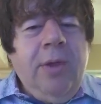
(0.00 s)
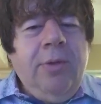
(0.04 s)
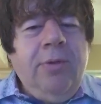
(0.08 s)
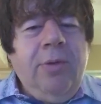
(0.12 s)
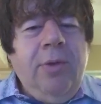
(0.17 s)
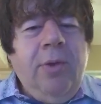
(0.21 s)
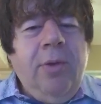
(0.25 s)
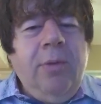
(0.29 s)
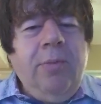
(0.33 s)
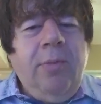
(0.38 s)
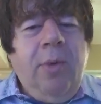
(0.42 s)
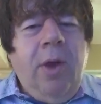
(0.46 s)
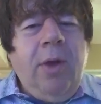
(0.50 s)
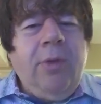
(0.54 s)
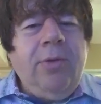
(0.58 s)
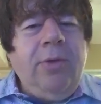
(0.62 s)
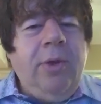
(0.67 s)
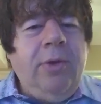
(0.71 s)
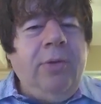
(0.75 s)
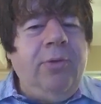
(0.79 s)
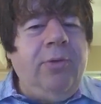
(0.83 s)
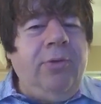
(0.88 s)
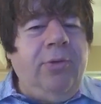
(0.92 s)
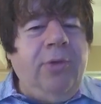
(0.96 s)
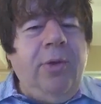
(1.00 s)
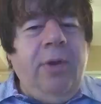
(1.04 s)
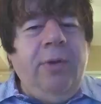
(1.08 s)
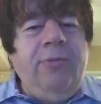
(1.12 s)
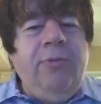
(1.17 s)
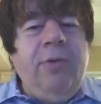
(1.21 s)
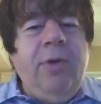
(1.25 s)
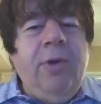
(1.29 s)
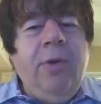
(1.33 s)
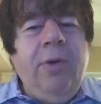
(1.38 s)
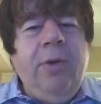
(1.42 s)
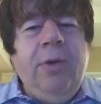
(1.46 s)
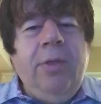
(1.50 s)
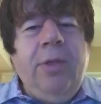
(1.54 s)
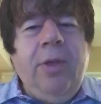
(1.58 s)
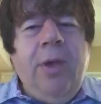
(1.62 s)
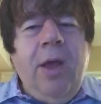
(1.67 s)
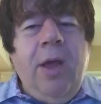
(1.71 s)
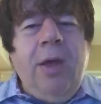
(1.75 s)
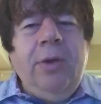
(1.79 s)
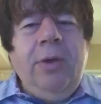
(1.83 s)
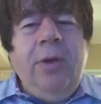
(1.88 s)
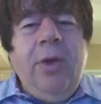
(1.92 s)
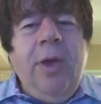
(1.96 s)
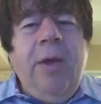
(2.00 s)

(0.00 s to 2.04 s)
And so Marx understood very early on,